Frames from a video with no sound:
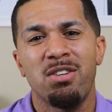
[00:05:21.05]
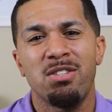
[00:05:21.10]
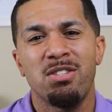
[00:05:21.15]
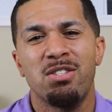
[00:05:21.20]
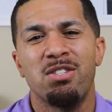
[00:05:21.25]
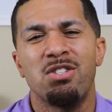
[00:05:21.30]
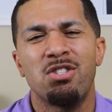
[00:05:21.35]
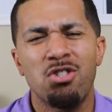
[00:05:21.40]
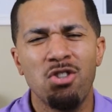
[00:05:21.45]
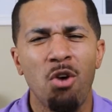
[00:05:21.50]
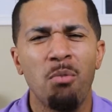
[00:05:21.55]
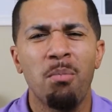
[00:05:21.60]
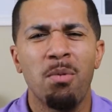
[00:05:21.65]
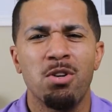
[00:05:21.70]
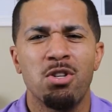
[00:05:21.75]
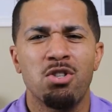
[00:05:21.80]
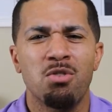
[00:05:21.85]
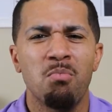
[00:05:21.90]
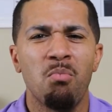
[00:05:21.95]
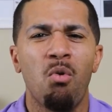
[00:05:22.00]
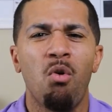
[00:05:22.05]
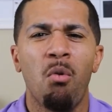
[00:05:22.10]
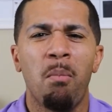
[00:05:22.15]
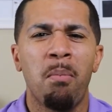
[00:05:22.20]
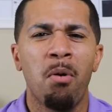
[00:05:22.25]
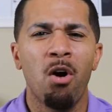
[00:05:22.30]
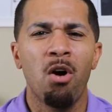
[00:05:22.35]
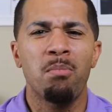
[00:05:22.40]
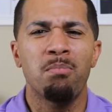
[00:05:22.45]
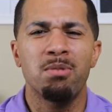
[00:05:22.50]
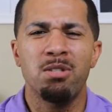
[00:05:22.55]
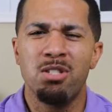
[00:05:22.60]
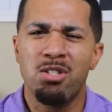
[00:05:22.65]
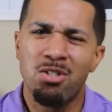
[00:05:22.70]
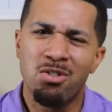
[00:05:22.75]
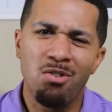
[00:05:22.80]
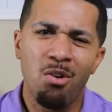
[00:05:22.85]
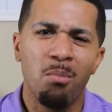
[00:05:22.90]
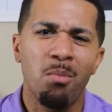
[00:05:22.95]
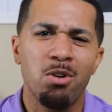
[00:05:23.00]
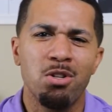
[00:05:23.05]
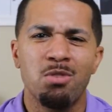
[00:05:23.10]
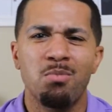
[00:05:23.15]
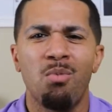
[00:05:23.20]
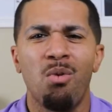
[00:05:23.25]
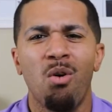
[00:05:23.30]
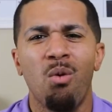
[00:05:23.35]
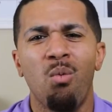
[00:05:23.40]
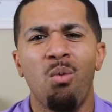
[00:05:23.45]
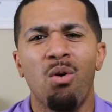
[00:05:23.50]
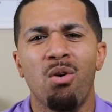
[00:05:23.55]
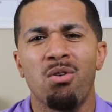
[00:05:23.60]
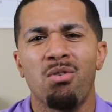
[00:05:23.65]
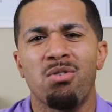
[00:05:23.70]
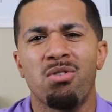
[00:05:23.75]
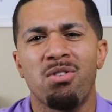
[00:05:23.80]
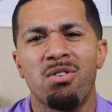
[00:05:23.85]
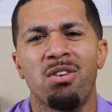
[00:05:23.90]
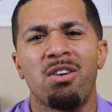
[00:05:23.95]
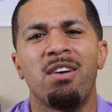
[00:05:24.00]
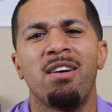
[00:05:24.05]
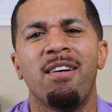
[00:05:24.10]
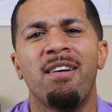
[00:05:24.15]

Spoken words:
so much more purpose, so much more worth.